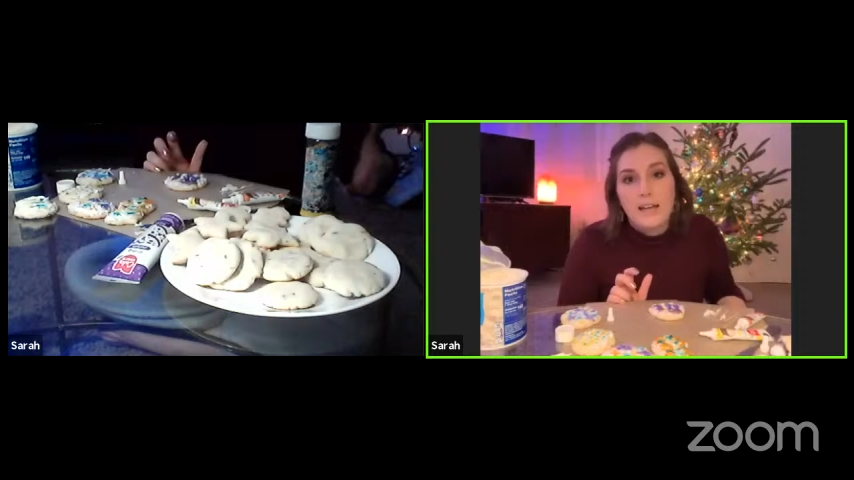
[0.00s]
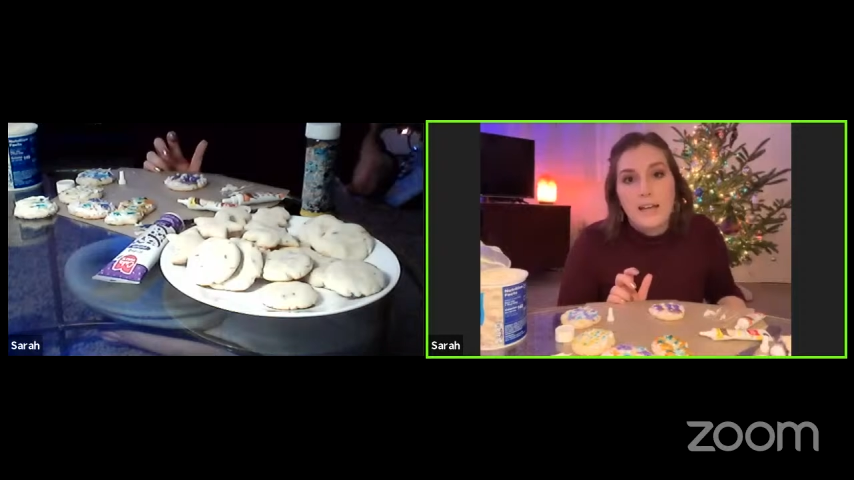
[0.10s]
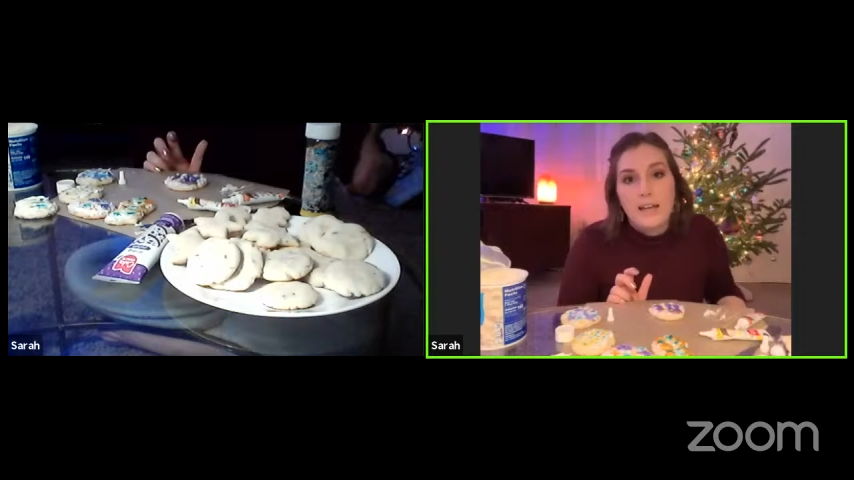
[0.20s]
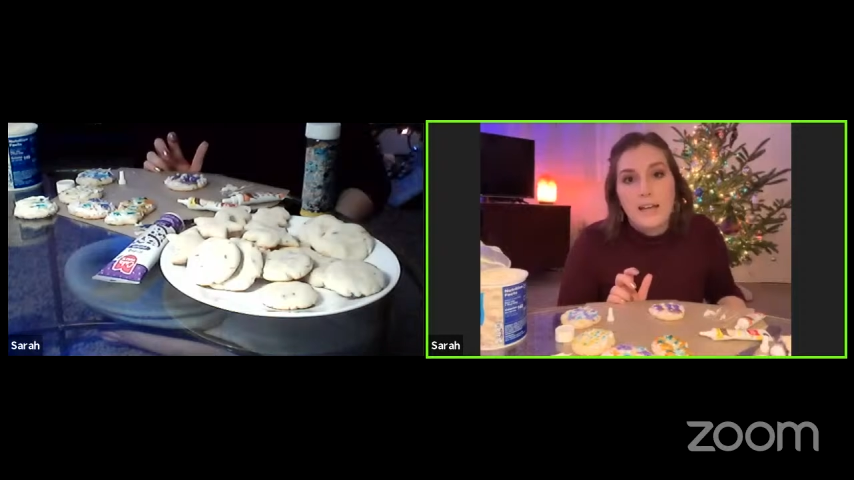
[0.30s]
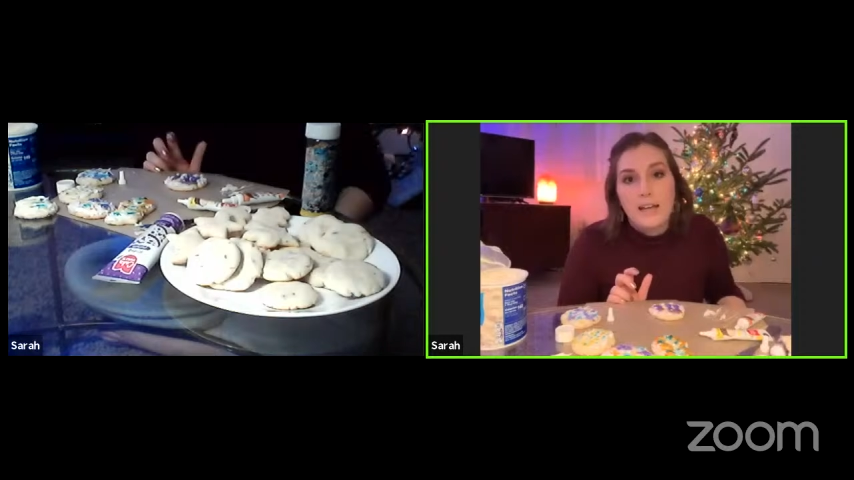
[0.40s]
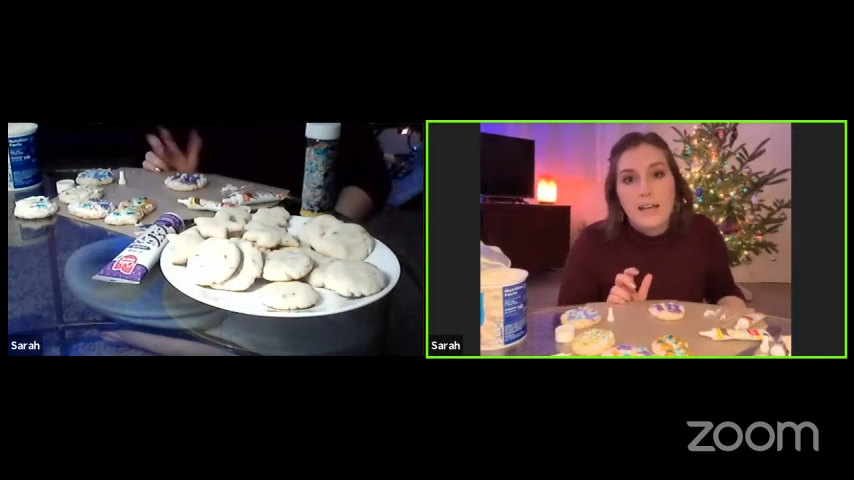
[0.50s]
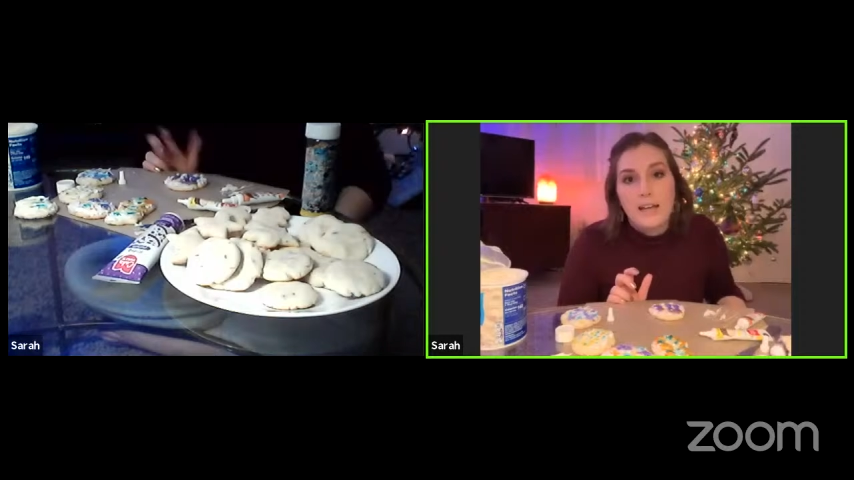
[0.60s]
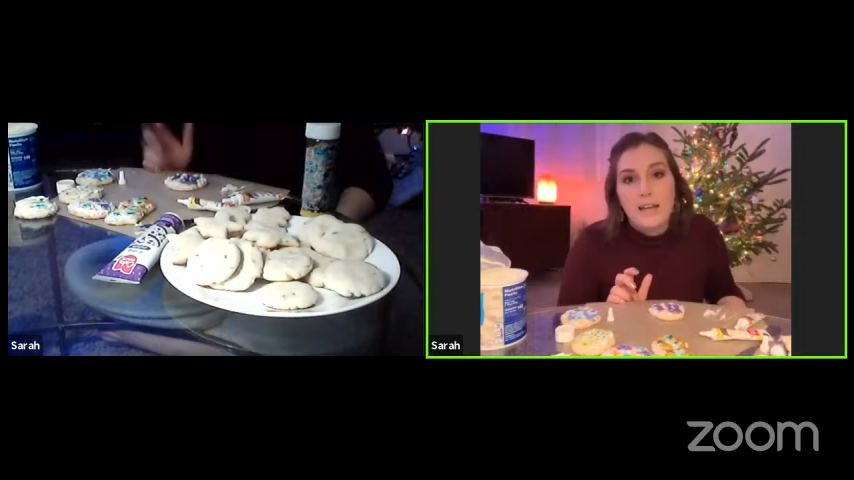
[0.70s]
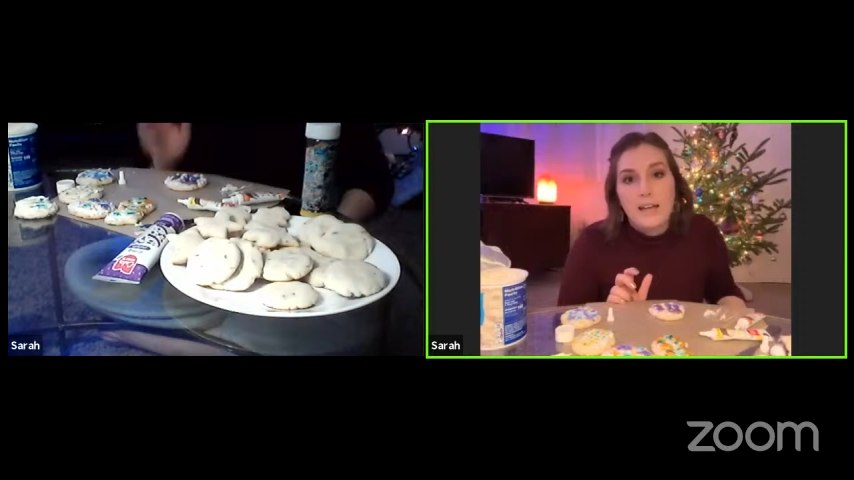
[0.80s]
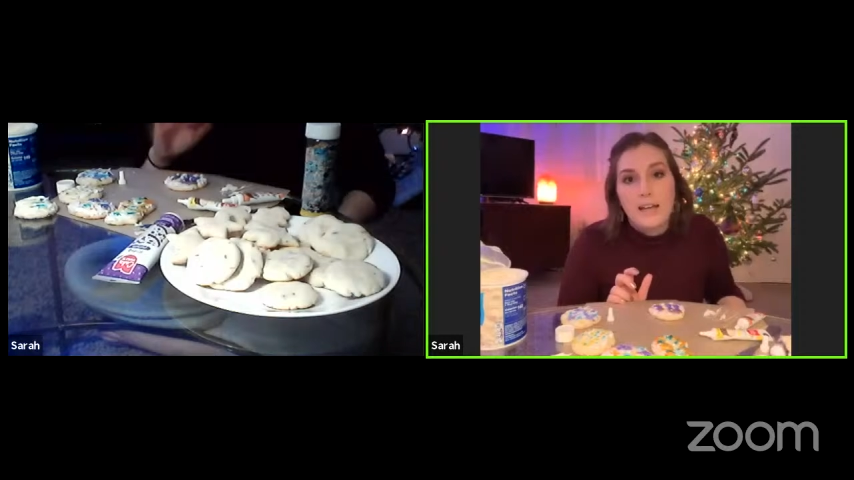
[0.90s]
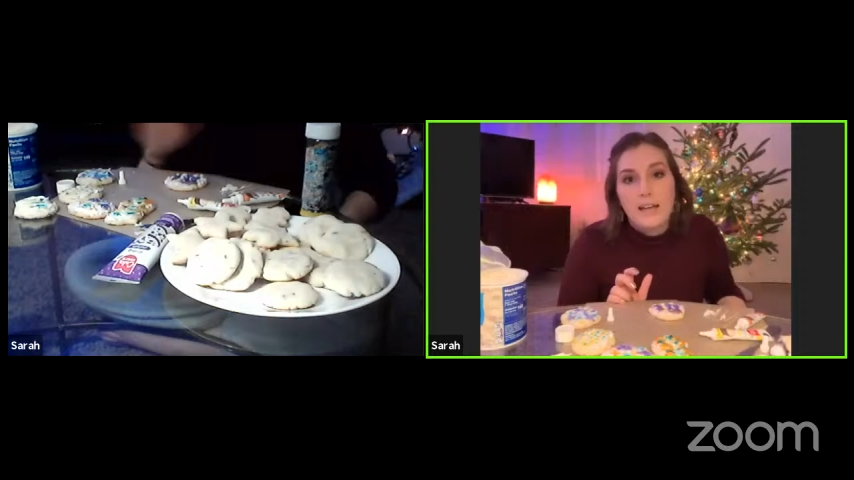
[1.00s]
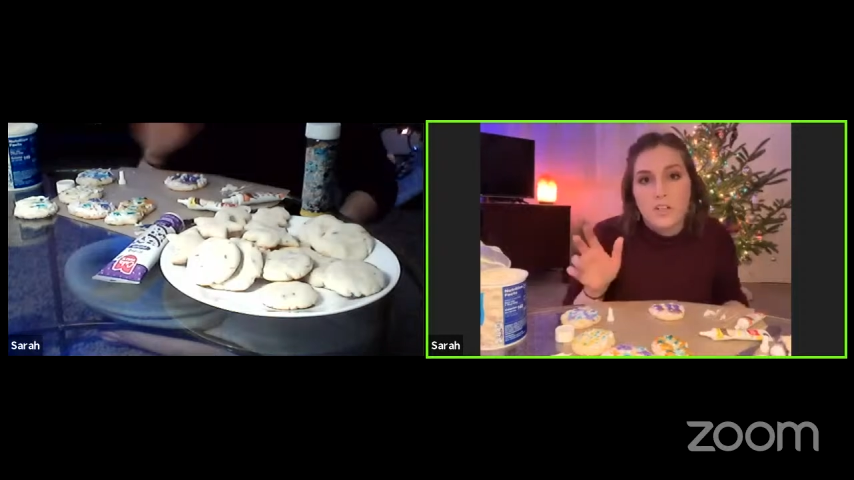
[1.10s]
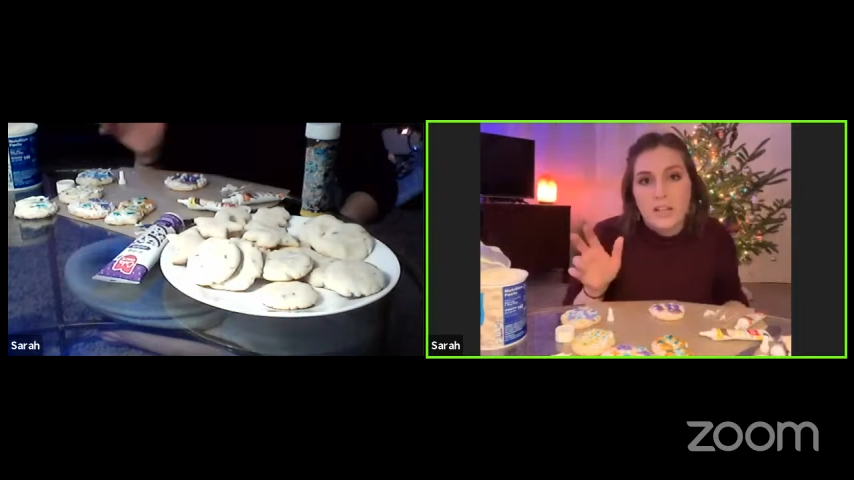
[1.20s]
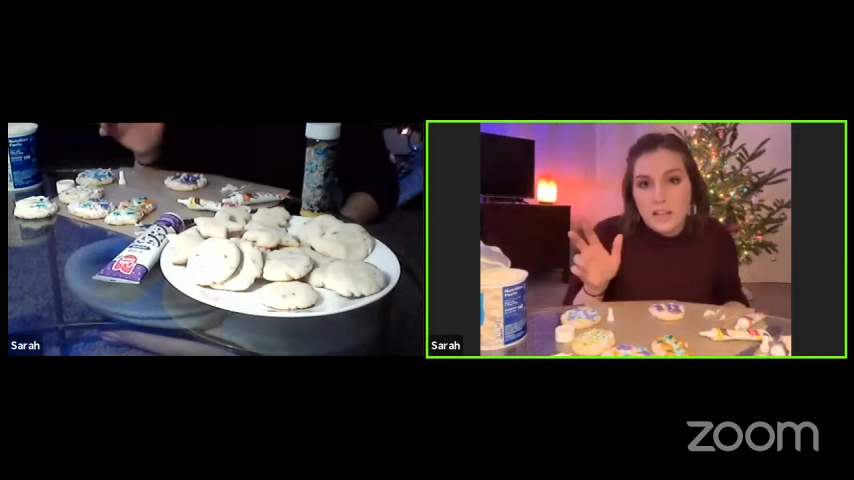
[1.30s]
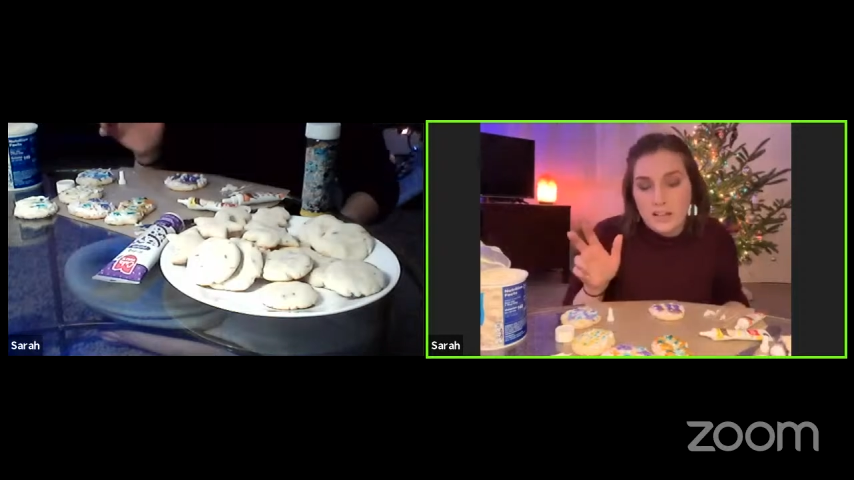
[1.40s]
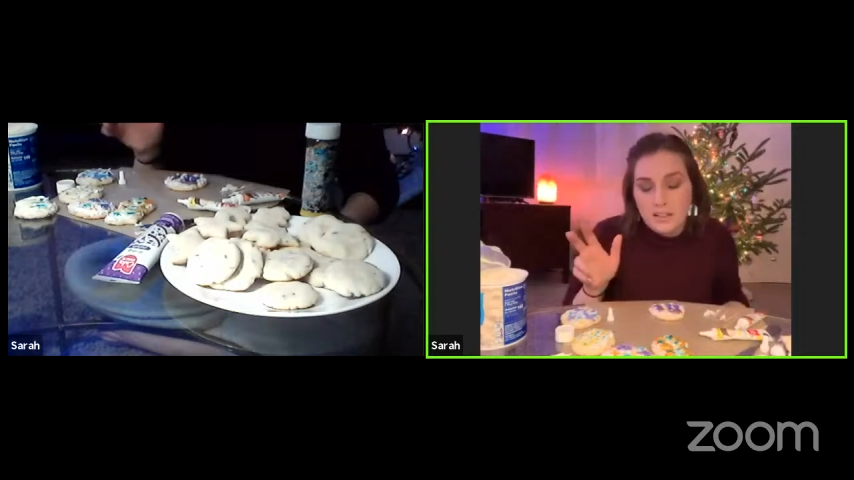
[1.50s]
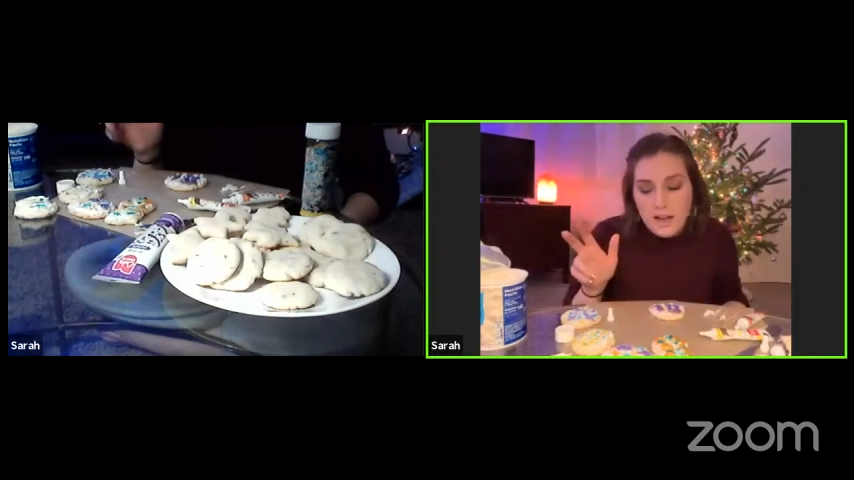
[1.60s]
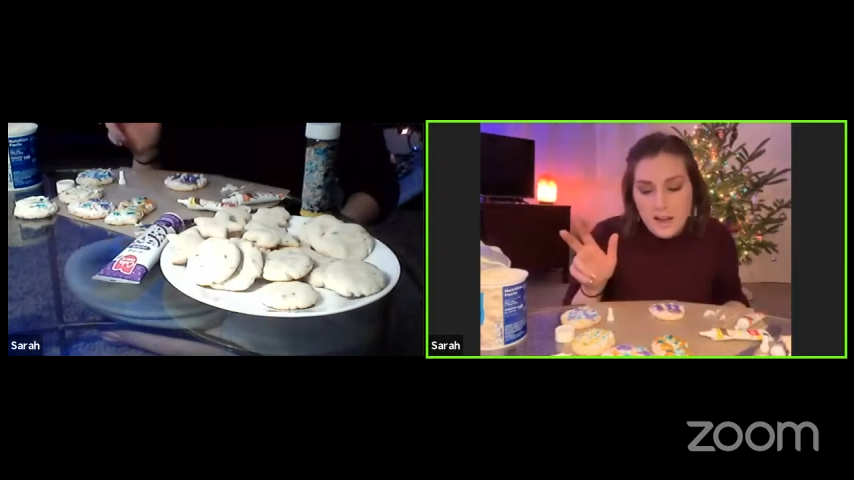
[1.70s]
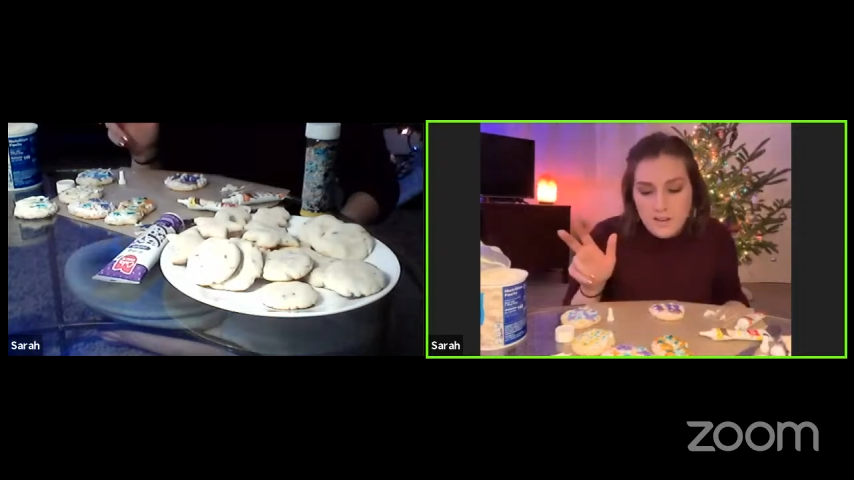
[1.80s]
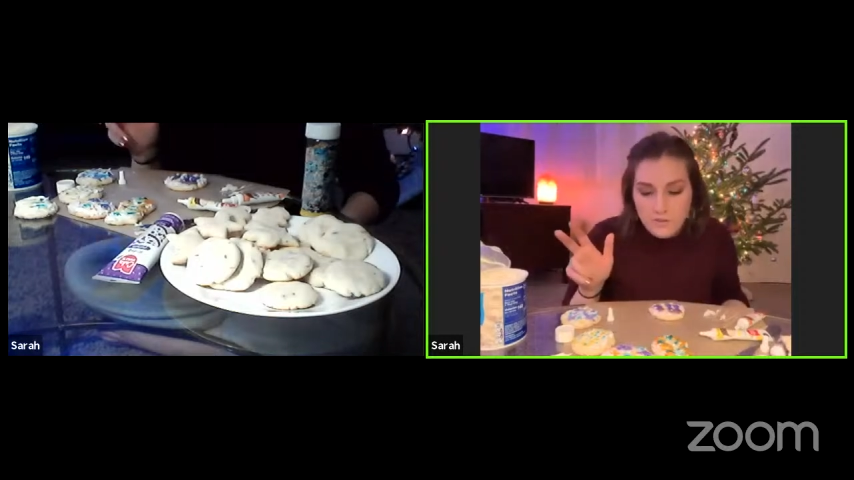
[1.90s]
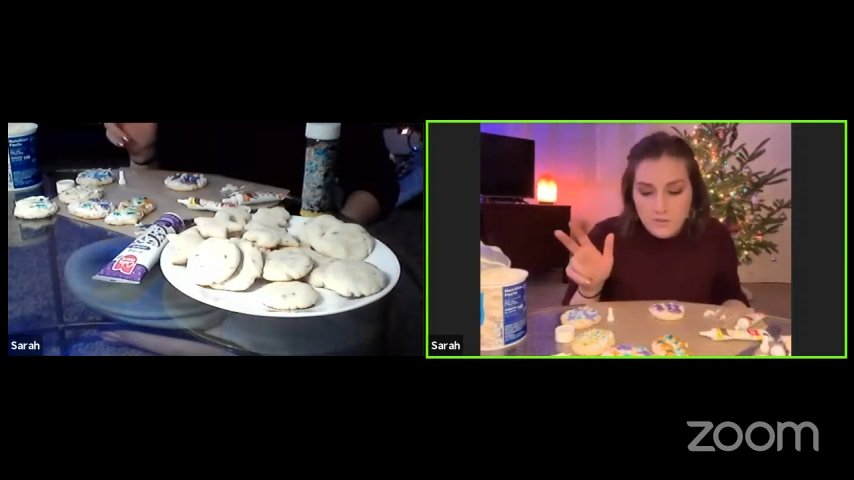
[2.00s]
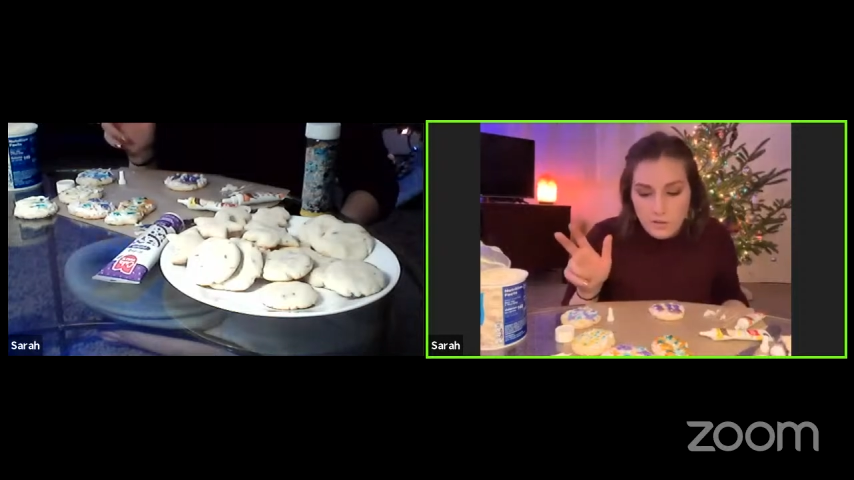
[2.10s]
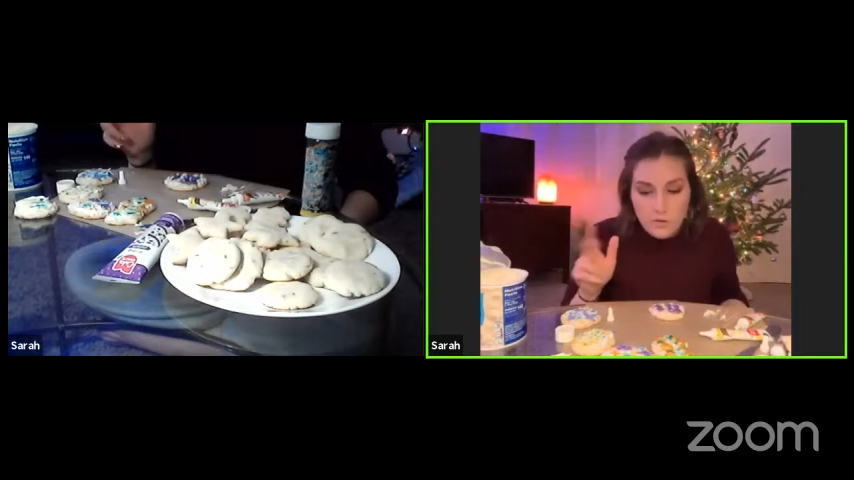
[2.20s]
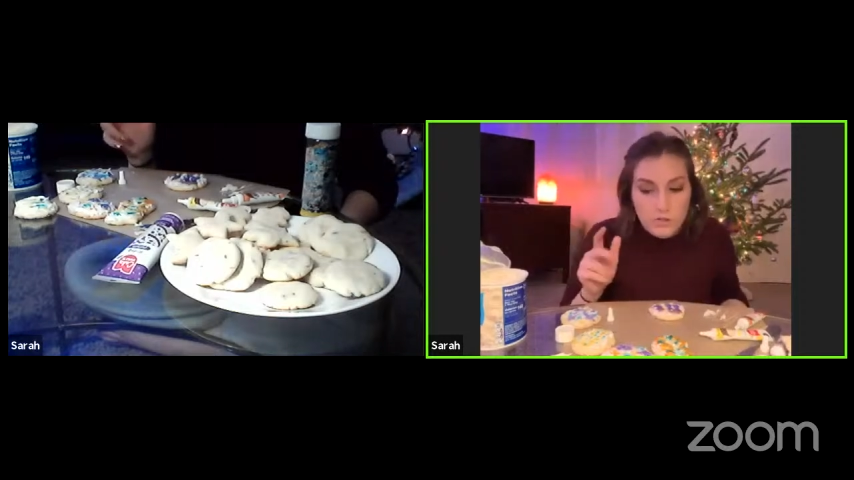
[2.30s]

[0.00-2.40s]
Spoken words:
app store, both Android and iPhone,